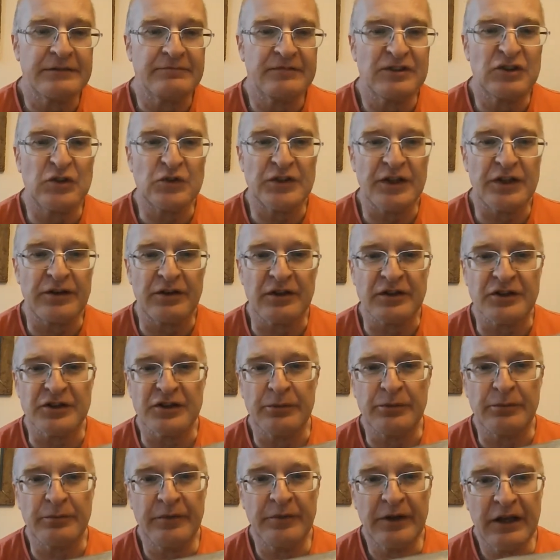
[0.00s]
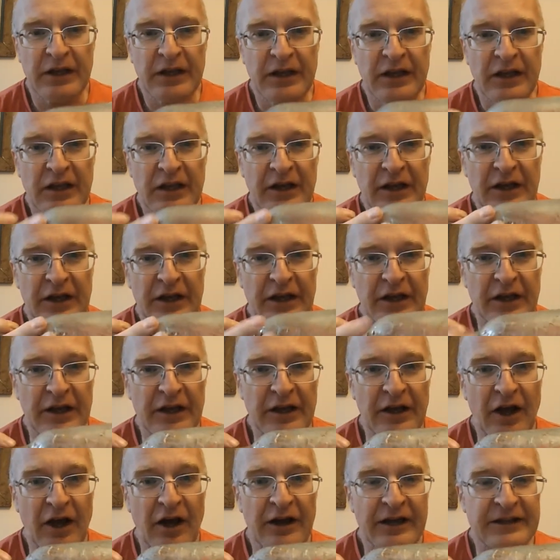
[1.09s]
It's also got some
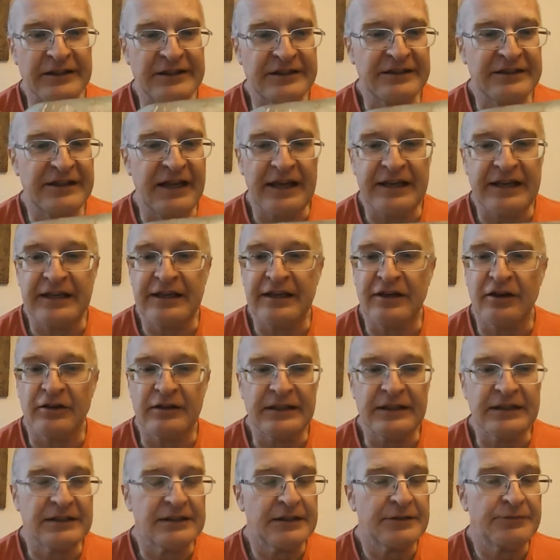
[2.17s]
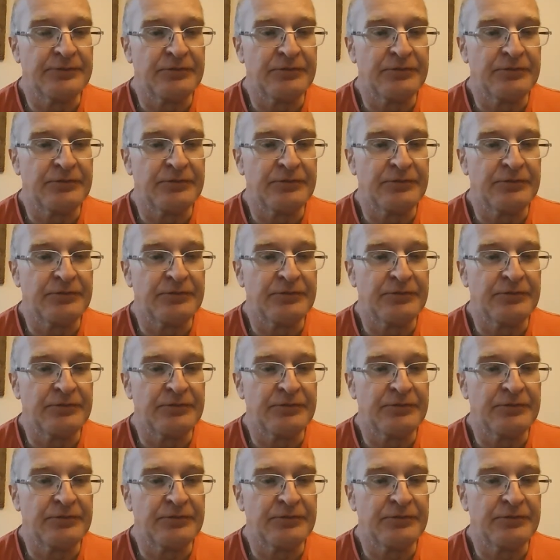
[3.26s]
iron staining on it,